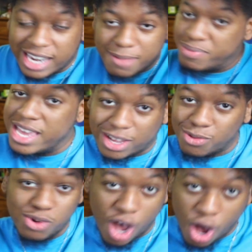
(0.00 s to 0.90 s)
pick.
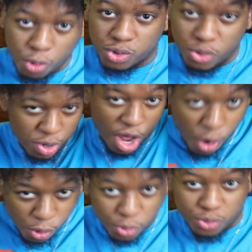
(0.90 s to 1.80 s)
Who knows? Who
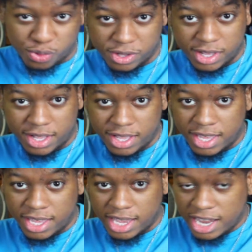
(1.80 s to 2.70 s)
knows?
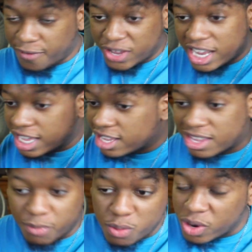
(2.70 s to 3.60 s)
And if it is,
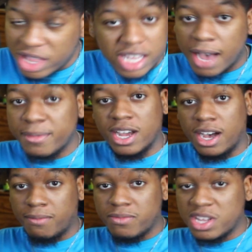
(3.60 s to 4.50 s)
then we really coming
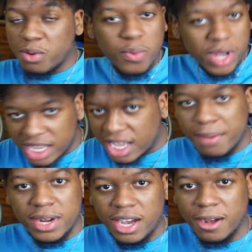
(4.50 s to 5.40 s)
up. Then we really
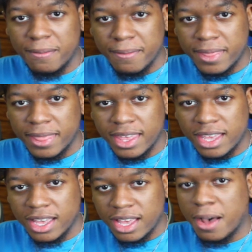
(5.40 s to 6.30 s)
coming up.
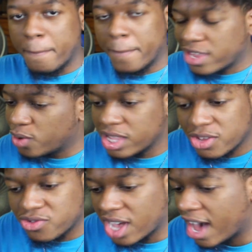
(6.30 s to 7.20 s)
But I just want to
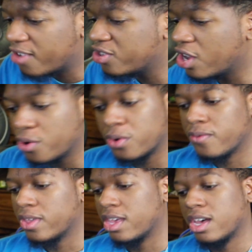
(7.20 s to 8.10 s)
let you guys know,
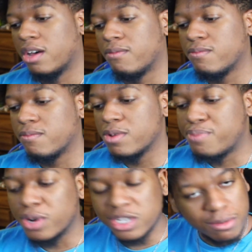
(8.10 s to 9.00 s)
we
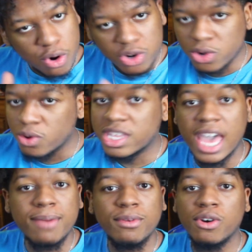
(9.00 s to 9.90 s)
pushing more towards
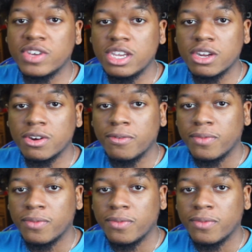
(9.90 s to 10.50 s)
gaming over here.